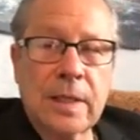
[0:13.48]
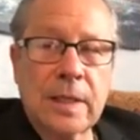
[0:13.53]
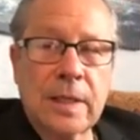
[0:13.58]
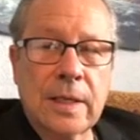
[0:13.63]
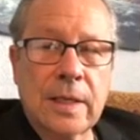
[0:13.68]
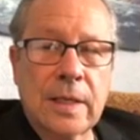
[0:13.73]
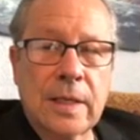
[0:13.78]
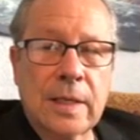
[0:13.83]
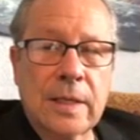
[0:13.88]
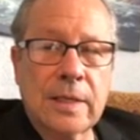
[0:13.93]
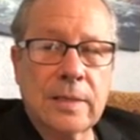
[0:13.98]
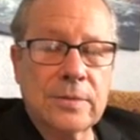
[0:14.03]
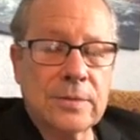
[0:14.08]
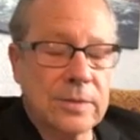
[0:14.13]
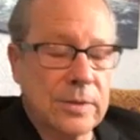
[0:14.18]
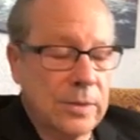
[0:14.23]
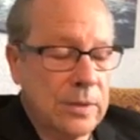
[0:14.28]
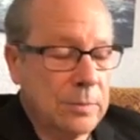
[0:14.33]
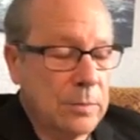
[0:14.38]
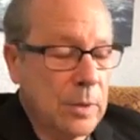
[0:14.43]
and
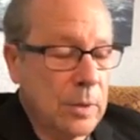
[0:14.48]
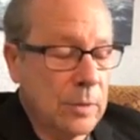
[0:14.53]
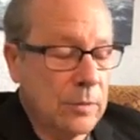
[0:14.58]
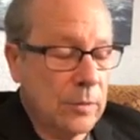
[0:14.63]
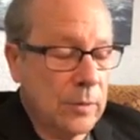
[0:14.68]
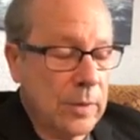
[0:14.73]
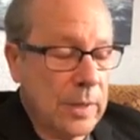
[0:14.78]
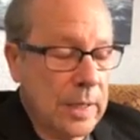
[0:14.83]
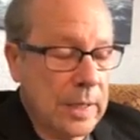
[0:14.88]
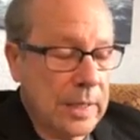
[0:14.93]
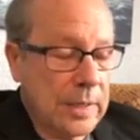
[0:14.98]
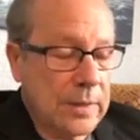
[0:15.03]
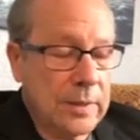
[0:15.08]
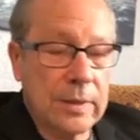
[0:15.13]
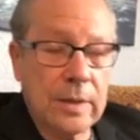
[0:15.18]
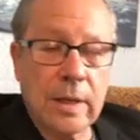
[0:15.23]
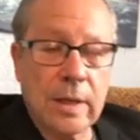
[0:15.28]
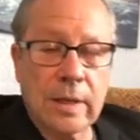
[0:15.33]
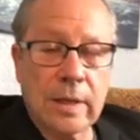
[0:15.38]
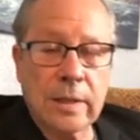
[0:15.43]
see the beautiful day that
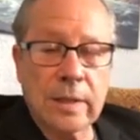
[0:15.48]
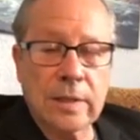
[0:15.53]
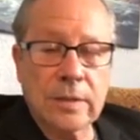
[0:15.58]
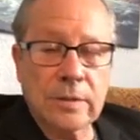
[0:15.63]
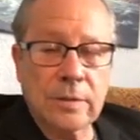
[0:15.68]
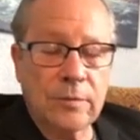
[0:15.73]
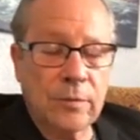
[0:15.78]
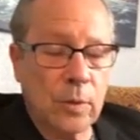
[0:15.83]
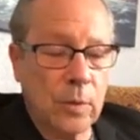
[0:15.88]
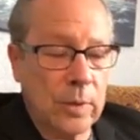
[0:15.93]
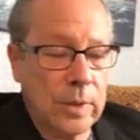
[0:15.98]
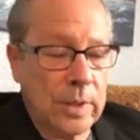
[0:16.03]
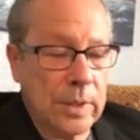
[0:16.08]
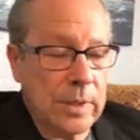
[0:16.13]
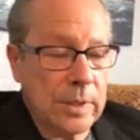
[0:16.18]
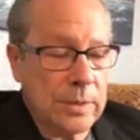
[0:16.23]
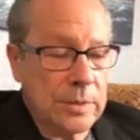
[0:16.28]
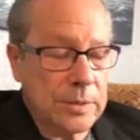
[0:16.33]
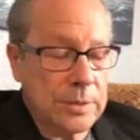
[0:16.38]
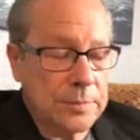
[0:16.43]
God has afforded
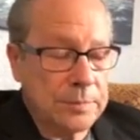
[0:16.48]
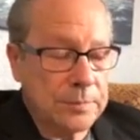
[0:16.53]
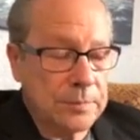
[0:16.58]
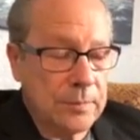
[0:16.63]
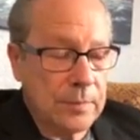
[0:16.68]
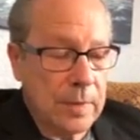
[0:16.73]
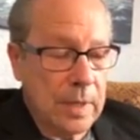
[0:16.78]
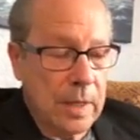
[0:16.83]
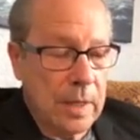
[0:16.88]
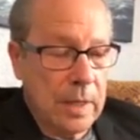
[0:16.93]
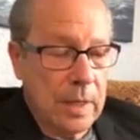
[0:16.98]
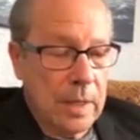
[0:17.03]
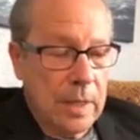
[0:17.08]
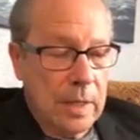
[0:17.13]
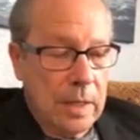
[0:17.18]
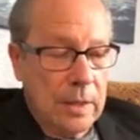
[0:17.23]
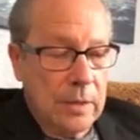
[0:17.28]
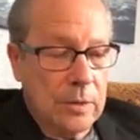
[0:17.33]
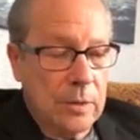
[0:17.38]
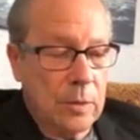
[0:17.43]
us.
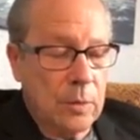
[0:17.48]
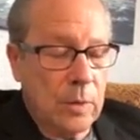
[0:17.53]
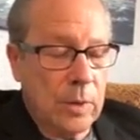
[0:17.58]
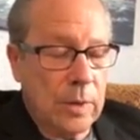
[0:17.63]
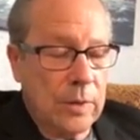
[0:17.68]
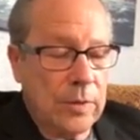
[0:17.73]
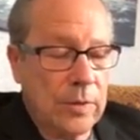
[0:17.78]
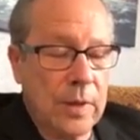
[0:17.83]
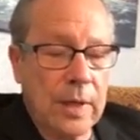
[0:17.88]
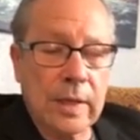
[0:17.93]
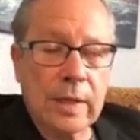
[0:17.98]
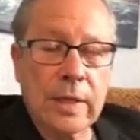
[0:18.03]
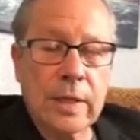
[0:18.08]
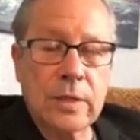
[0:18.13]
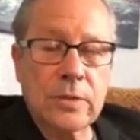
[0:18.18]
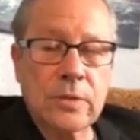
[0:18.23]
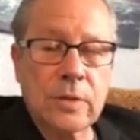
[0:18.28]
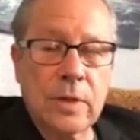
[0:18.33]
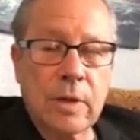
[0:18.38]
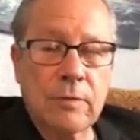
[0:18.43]
I do want to thank
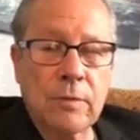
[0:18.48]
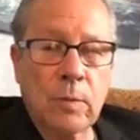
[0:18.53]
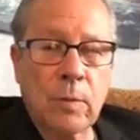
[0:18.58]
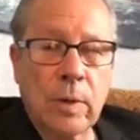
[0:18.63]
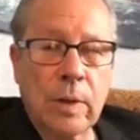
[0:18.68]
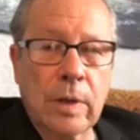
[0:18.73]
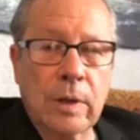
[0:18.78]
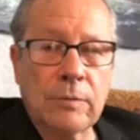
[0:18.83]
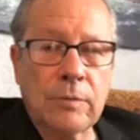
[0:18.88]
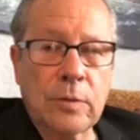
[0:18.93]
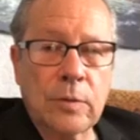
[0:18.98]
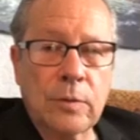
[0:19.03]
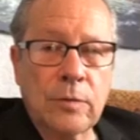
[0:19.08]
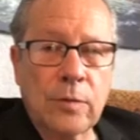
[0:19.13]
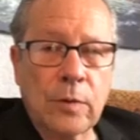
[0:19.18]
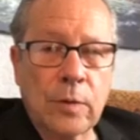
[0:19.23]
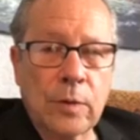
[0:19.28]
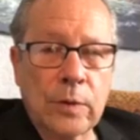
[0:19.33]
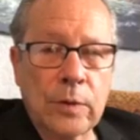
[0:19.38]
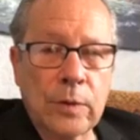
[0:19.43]
each and every one of you
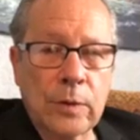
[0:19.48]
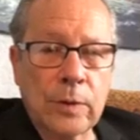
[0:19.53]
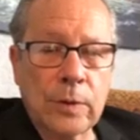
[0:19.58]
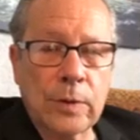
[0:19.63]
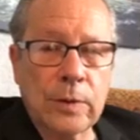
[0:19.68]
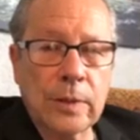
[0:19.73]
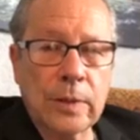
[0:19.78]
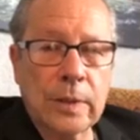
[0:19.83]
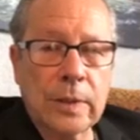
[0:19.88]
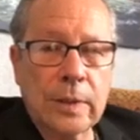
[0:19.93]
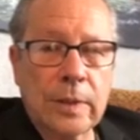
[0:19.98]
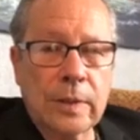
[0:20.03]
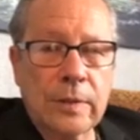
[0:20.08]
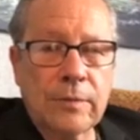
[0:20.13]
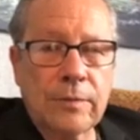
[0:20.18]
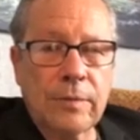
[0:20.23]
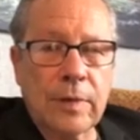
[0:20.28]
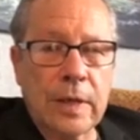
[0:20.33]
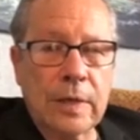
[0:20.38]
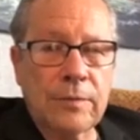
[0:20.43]
for your
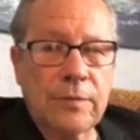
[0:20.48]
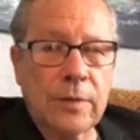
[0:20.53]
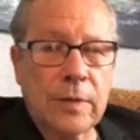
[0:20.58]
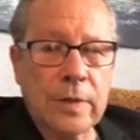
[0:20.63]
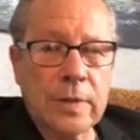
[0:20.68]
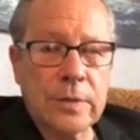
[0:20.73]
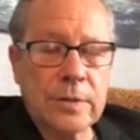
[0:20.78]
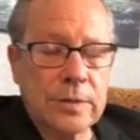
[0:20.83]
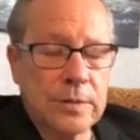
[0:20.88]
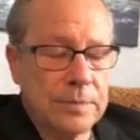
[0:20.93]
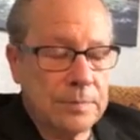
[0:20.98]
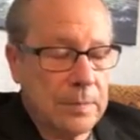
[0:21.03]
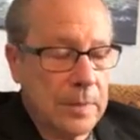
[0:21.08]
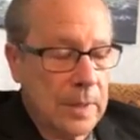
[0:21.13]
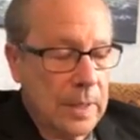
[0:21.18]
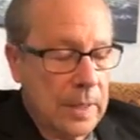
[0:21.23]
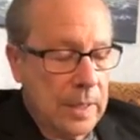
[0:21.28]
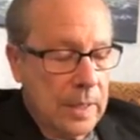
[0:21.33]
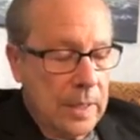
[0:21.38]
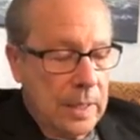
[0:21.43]
faithfulness
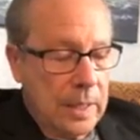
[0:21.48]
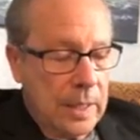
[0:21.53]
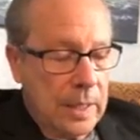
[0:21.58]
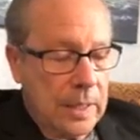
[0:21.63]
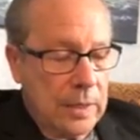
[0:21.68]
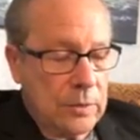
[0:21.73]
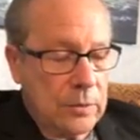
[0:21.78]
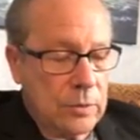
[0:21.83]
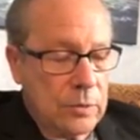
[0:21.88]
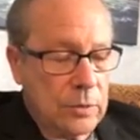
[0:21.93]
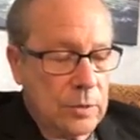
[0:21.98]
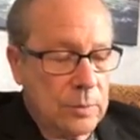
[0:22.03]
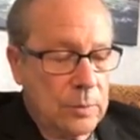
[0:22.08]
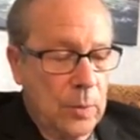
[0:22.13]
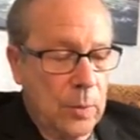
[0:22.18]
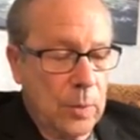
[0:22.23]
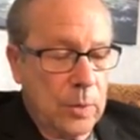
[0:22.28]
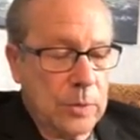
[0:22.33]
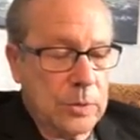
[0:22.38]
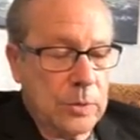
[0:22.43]
and your
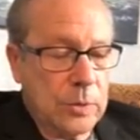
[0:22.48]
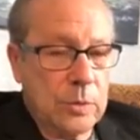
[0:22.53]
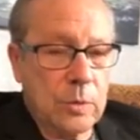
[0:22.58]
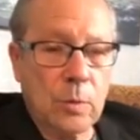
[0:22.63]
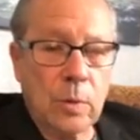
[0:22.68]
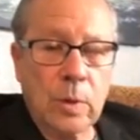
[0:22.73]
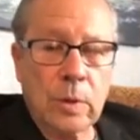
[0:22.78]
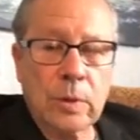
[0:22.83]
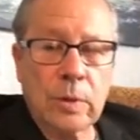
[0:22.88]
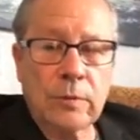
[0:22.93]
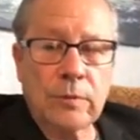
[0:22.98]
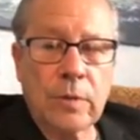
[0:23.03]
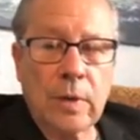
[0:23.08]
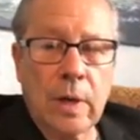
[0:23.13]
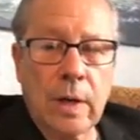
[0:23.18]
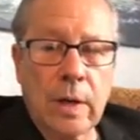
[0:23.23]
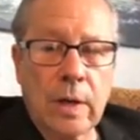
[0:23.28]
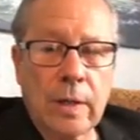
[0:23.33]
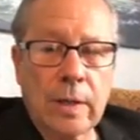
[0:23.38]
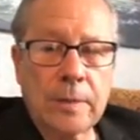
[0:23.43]
support to the work of
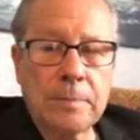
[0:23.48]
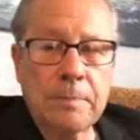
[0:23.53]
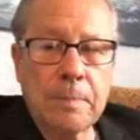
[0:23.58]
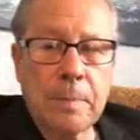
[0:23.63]
God.